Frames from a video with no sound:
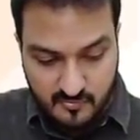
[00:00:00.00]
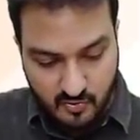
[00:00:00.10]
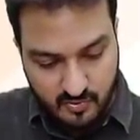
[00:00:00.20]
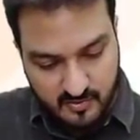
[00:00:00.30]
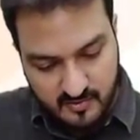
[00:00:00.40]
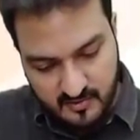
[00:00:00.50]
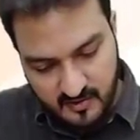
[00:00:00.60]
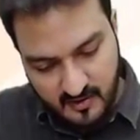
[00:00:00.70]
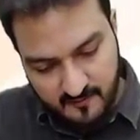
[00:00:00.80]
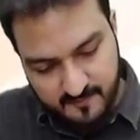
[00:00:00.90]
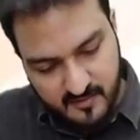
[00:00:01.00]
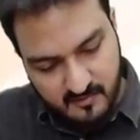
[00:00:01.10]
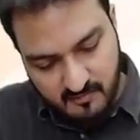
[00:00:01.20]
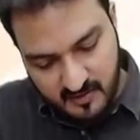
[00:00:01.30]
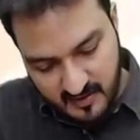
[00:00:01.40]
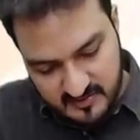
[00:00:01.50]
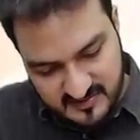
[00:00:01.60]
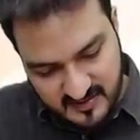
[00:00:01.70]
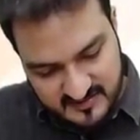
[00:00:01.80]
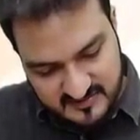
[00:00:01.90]
Okay, my
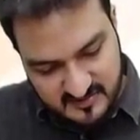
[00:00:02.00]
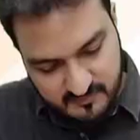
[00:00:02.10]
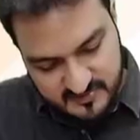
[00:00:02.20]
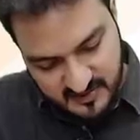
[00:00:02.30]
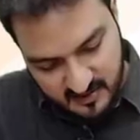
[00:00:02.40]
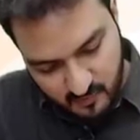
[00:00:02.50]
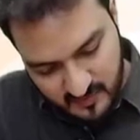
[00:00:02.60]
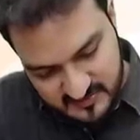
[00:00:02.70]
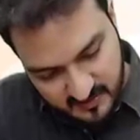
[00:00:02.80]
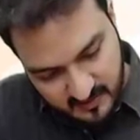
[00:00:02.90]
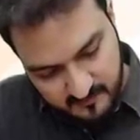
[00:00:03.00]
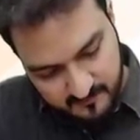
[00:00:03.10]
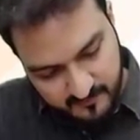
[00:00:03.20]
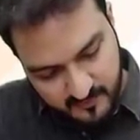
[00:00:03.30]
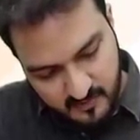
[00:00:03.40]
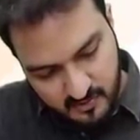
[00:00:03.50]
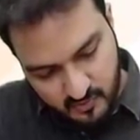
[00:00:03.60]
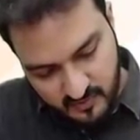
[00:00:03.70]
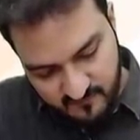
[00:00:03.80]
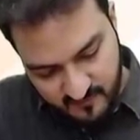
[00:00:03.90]
calci has some mistake. Once again,
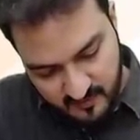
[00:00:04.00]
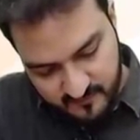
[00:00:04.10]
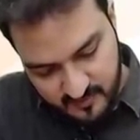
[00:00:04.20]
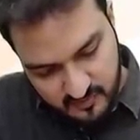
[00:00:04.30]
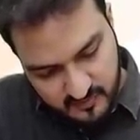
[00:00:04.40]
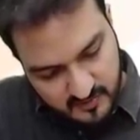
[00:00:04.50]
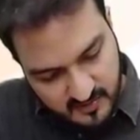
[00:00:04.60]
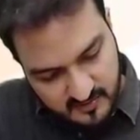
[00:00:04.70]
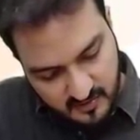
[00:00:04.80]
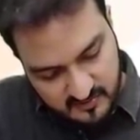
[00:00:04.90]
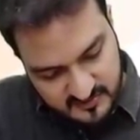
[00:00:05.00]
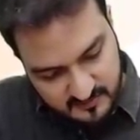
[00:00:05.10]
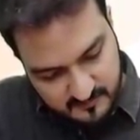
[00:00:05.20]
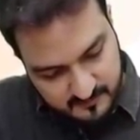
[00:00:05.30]
25 into 30,000.